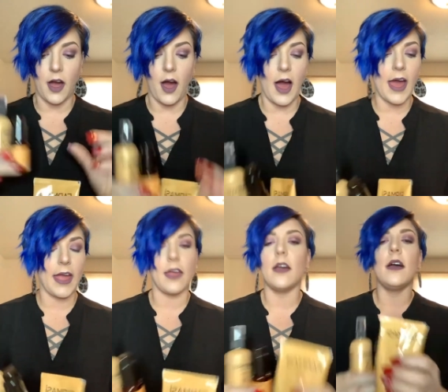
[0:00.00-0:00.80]

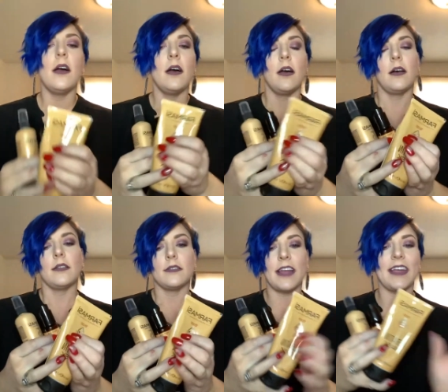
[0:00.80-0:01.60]
I,
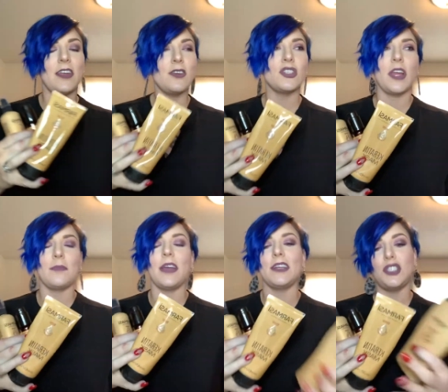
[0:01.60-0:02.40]
like usually I'm
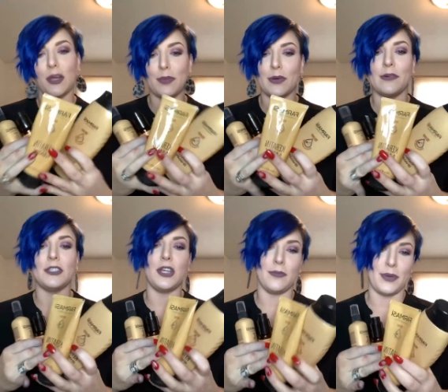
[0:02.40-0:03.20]
like shampoo is
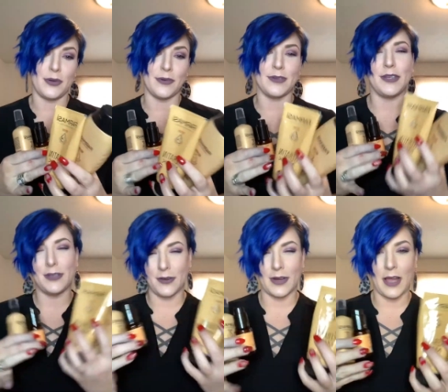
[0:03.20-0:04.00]
shampoo. You
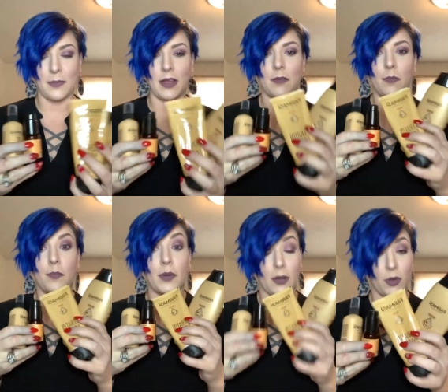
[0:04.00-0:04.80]
know what I mean?
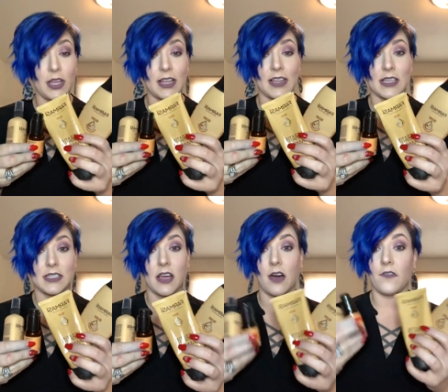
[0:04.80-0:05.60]
But I really like this
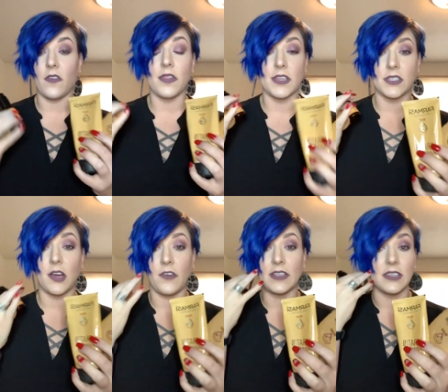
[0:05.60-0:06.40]
stuff. This
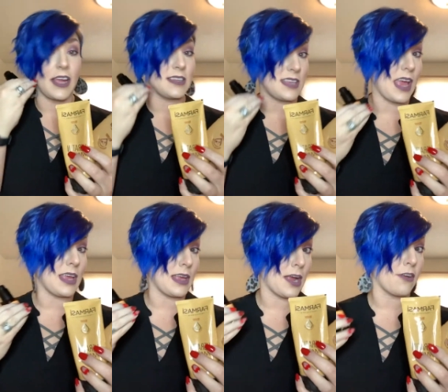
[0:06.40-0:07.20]
stuff has like
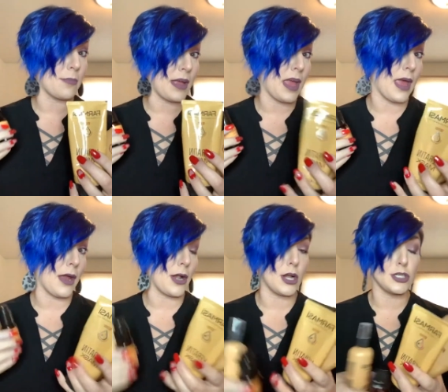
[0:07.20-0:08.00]
taken care of my
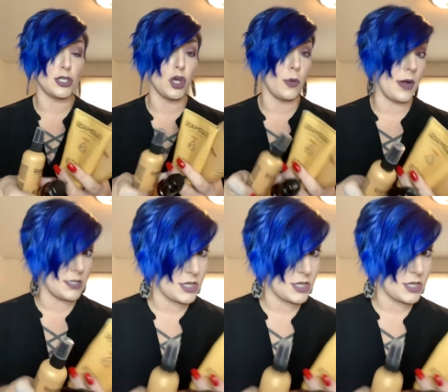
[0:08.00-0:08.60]
hair so much.